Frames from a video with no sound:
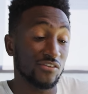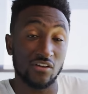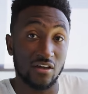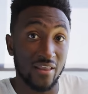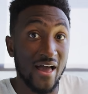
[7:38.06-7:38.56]
It's
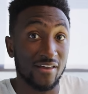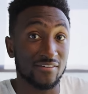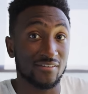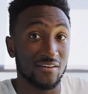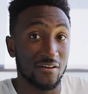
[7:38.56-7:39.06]
the
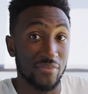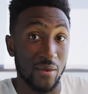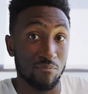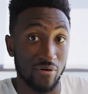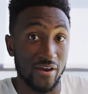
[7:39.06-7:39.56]
glass
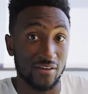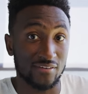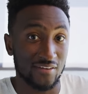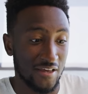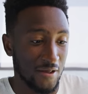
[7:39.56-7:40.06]
that
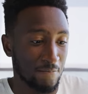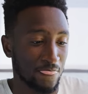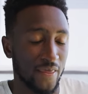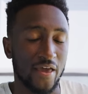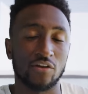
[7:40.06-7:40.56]
breaks.
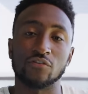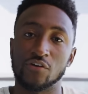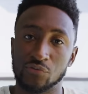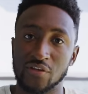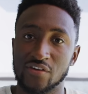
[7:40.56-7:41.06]
And as
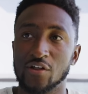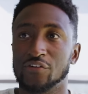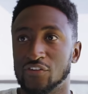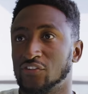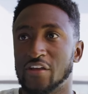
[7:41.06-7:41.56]
far as we can tell,
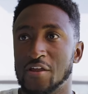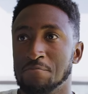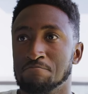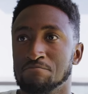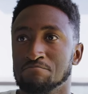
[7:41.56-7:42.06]
it's the
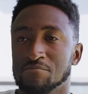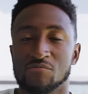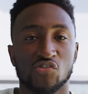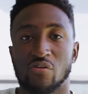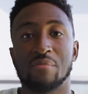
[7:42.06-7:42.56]
same
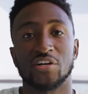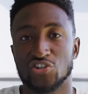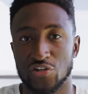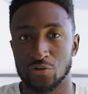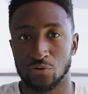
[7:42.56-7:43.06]
ceramic
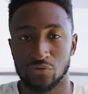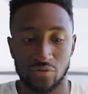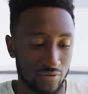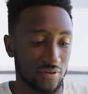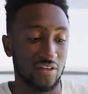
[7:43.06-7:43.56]

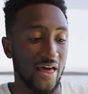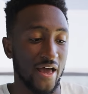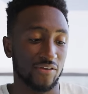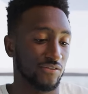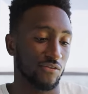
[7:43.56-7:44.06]
shield
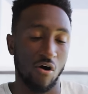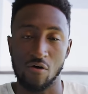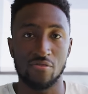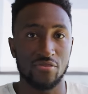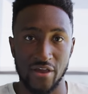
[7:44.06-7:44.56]
glass
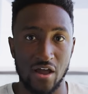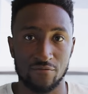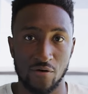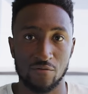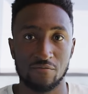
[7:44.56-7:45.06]
on the
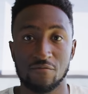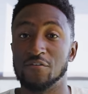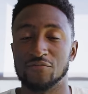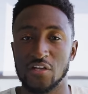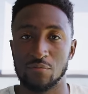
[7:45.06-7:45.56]
iPhone
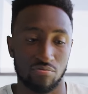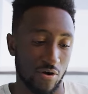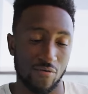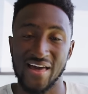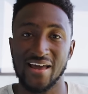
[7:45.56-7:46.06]
15
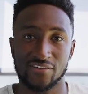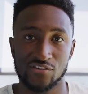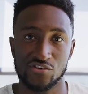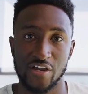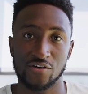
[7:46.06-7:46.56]
Pro. That
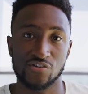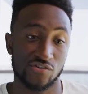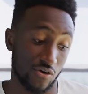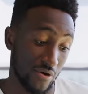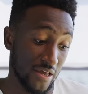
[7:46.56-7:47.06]
hasn't changed.
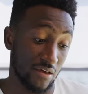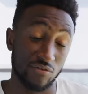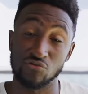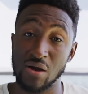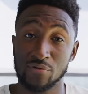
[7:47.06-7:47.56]
So
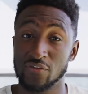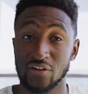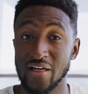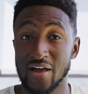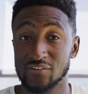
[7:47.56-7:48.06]
if you drop it on the
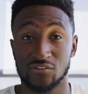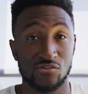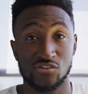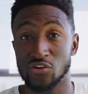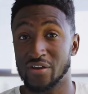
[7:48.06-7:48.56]
glass,
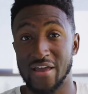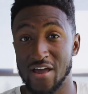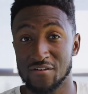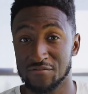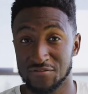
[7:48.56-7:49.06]
you're still going to
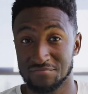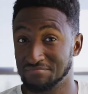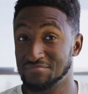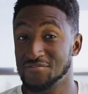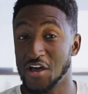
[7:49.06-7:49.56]
have
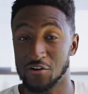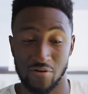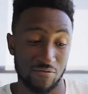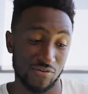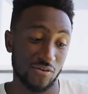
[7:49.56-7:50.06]
not
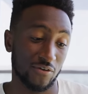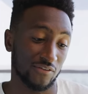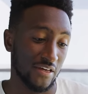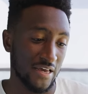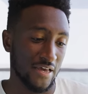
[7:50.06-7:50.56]
great results.